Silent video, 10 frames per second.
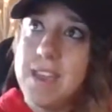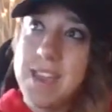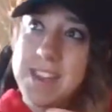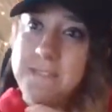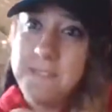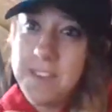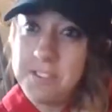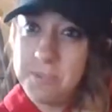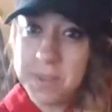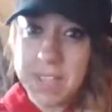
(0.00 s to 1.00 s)

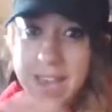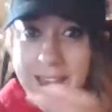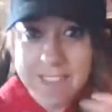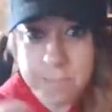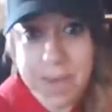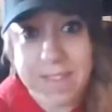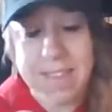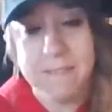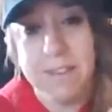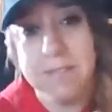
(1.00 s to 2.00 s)
individual aspects
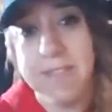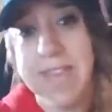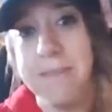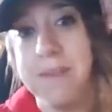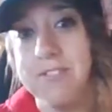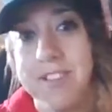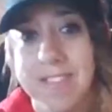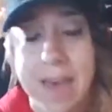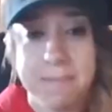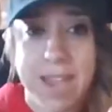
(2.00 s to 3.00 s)
of those images
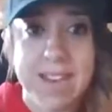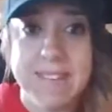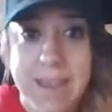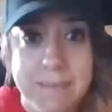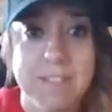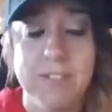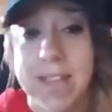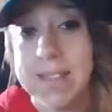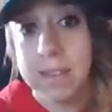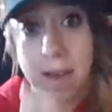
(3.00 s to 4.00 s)
that might demonstrate the